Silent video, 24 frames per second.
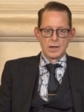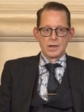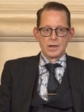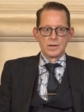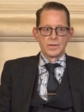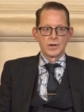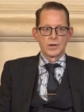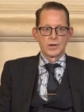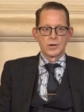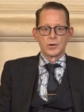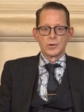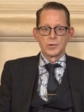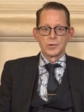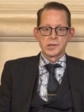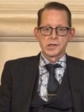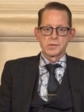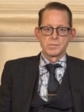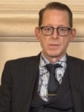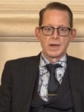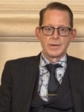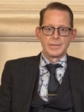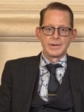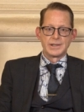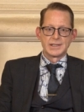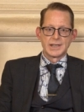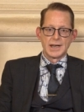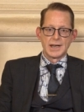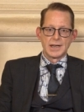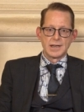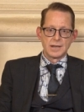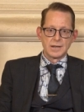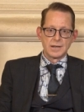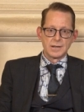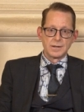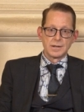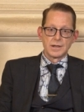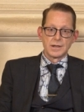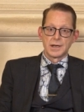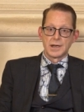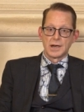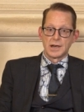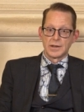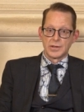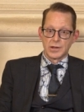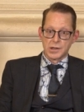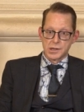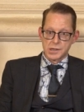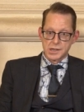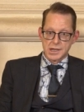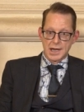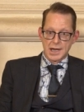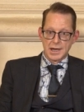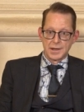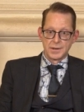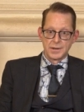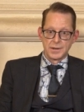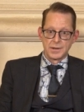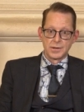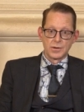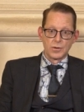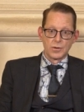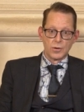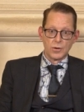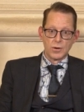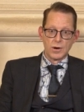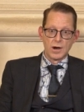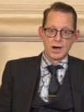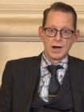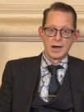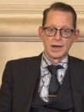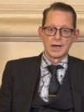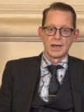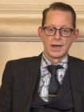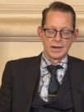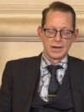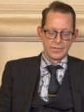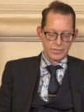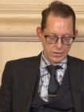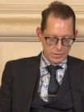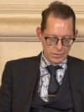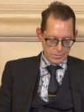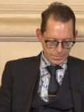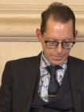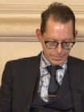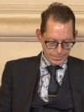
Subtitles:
The course may be taken at either standard or higher level,